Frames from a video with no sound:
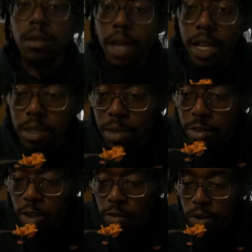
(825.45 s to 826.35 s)
I got some
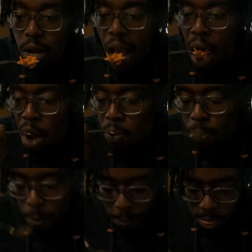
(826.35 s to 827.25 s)
leftover
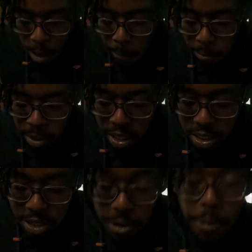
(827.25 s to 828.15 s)

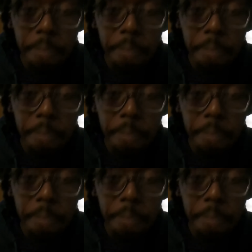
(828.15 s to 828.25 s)
pasta.